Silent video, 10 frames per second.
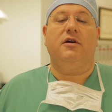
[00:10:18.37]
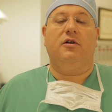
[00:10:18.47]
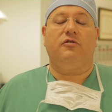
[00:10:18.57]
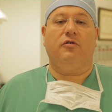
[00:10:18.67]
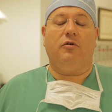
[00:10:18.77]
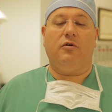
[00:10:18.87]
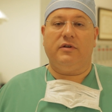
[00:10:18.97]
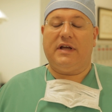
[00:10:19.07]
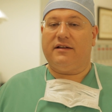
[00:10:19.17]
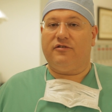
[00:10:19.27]
So all
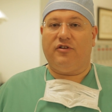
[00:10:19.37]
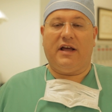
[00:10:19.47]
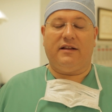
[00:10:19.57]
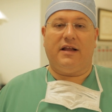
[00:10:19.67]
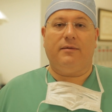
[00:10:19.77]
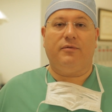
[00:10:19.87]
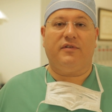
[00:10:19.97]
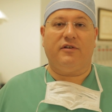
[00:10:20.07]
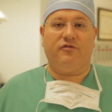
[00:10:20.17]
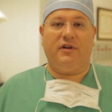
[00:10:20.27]
that, she had
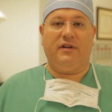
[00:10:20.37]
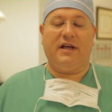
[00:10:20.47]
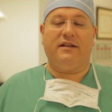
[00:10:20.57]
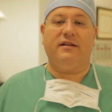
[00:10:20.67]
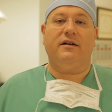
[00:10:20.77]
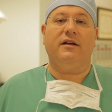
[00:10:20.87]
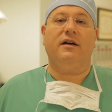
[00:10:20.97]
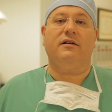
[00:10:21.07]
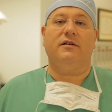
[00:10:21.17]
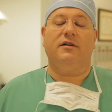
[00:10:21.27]
liposuction in that
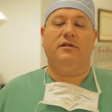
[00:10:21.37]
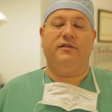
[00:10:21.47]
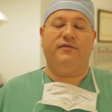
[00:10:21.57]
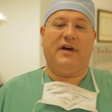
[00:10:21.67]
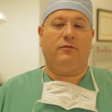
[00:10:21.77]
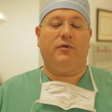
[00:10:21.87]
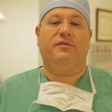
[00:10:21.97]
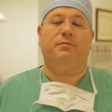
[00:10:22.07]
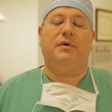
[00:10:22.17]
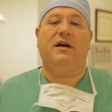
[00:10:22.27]
area. The fat was
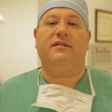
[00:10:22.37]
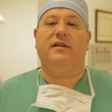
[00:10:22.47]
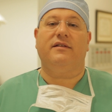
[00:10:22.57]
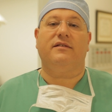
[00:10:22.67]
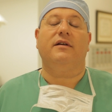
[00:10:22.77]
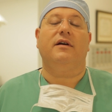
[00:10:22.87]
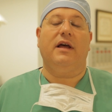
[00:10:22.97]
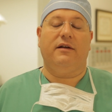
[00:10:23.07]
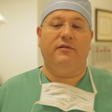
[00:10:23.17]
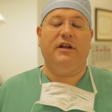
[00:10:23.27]
processed
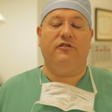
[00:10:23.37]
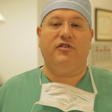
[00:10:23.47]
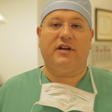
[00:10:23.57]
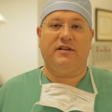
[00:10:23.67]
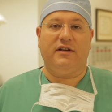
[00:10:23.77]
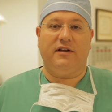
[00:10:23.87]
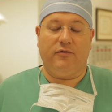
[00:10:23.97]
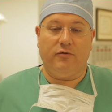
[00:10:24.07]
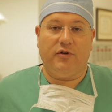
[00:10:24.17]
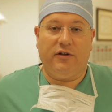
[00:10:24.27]
and re-injected
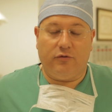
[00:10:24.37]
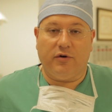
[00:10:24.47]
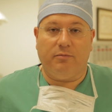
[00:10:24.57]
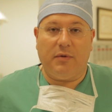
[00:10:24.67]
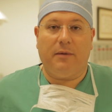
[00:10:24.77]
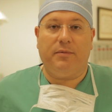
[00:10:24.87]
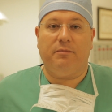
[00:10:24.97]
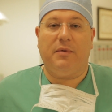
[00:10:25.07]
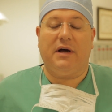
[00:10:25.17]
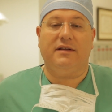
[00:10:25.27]
into her upper
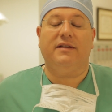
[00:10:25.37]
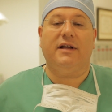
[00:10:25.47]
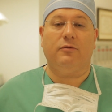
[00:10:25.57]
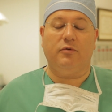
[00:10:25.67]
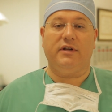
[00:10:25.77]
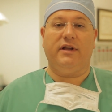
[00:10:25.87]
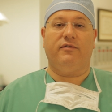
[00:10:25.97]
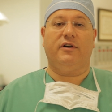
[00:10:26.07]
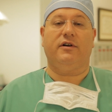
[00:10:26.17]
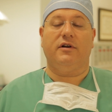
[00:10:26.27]
butt. That will give
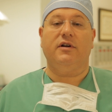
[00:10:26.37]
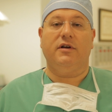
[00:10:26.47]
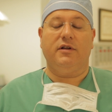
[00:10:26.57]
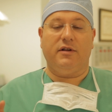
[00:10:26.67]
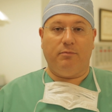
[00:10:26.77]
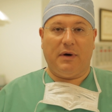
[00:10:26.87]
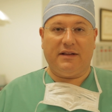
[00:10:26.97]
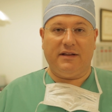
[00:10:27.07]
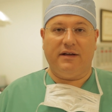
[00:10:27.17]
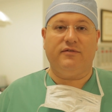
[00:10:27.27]
her the
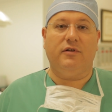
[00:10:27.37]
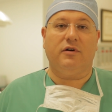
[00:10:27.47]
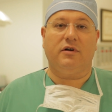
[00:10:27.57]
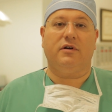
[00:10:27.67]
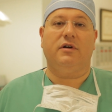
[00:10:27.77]
butt lift look.